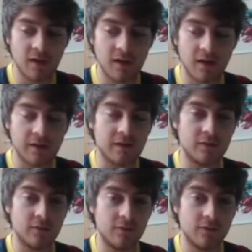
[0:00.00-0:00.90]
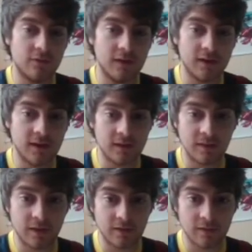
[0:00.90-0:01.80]
I could sneak in
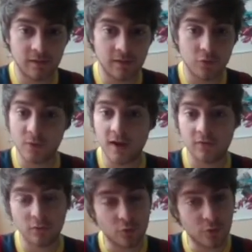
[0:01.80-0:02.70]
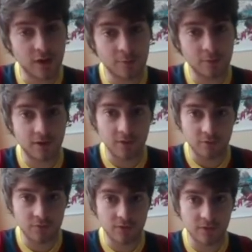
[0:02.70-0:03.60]
Newcastle's goalkeeper and a
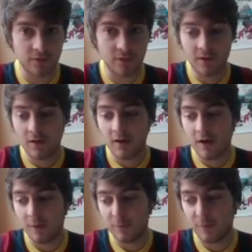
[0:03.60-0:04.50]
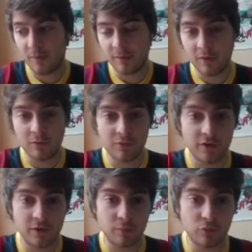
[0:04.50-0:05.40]
defender, and maybe go for the
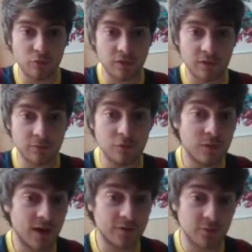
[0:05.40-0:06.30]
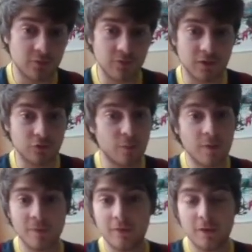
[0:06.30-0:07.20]
double Newcastle defense, or
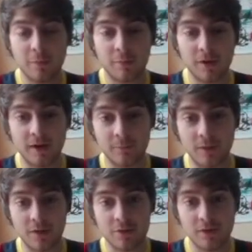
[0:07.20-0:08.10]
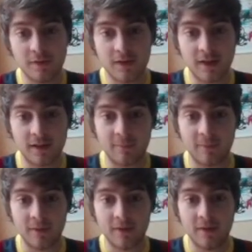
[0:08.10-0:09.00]
maybe double Brighton. But I think that
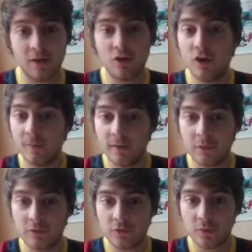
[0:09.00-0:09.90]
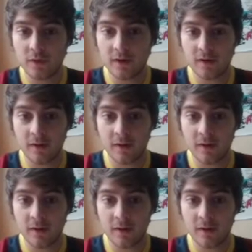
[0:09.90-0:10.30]
game could be low scoring.